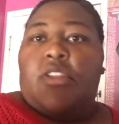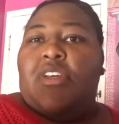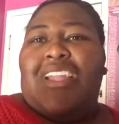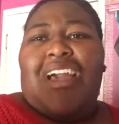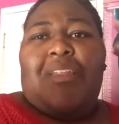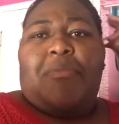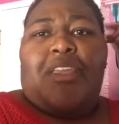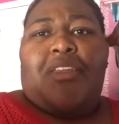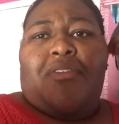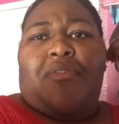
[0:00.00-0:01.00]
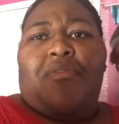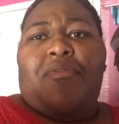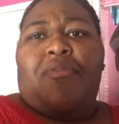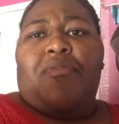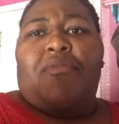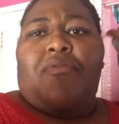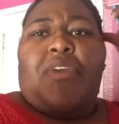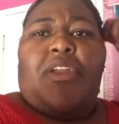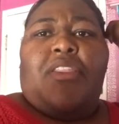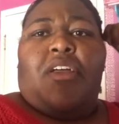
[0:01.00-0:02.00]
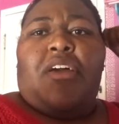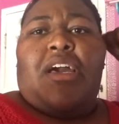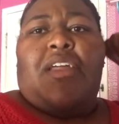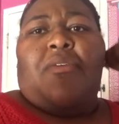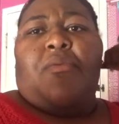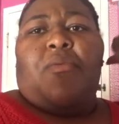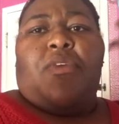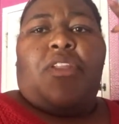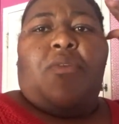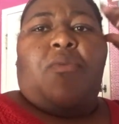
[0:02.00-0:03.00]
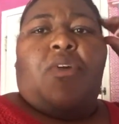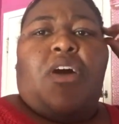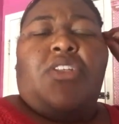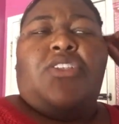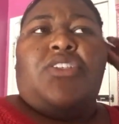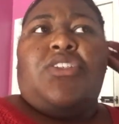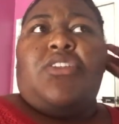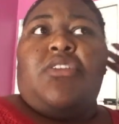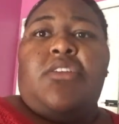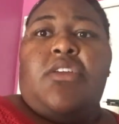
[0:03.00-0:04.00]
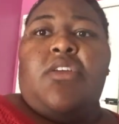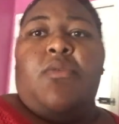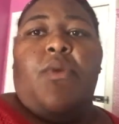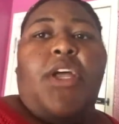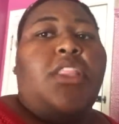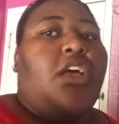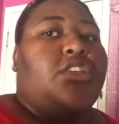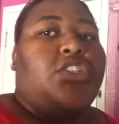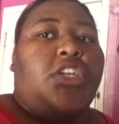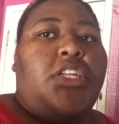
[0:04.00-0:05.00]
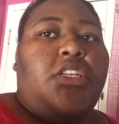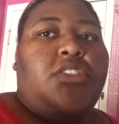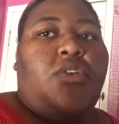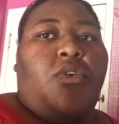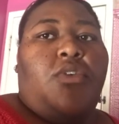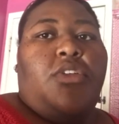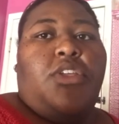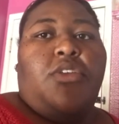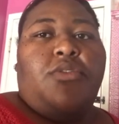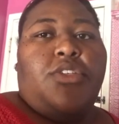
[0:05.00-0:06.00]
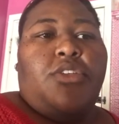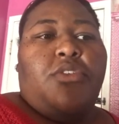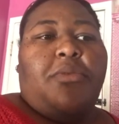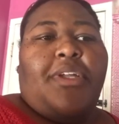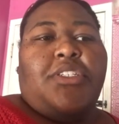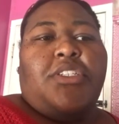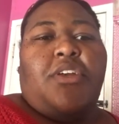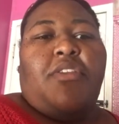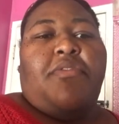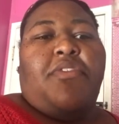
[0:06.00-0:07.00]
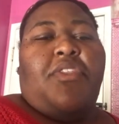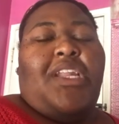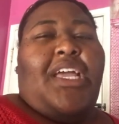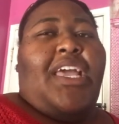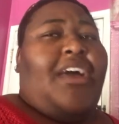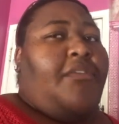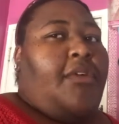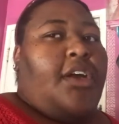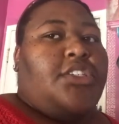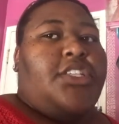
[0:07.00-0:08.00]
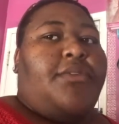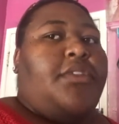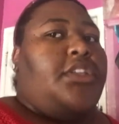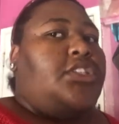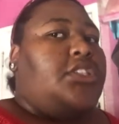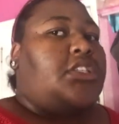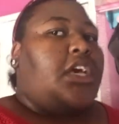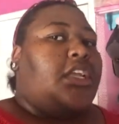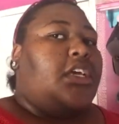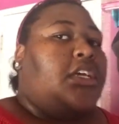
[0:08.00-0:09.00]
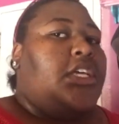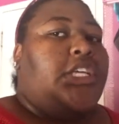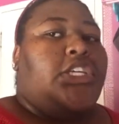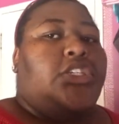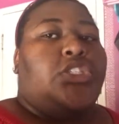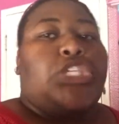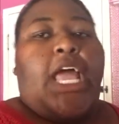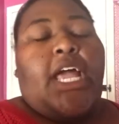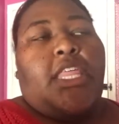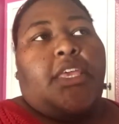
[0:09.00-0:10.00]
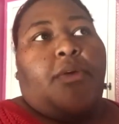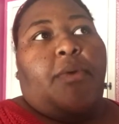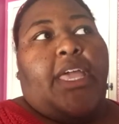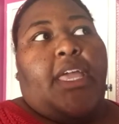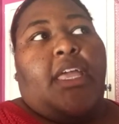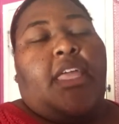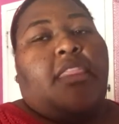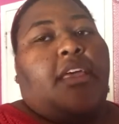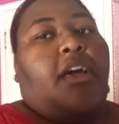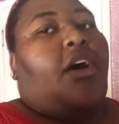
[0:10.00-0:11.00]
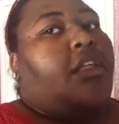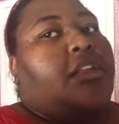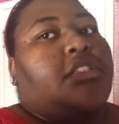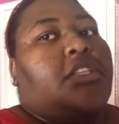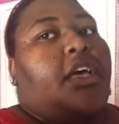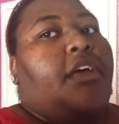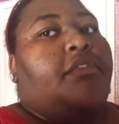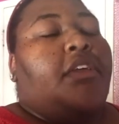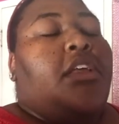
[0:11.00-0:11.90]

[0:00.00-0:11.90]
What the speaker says: They're not gonna be very long. I don't really watch weight loss journeys on YouTube. I just know the few that I have watched, they really just kind of track their weight and like all this stuff.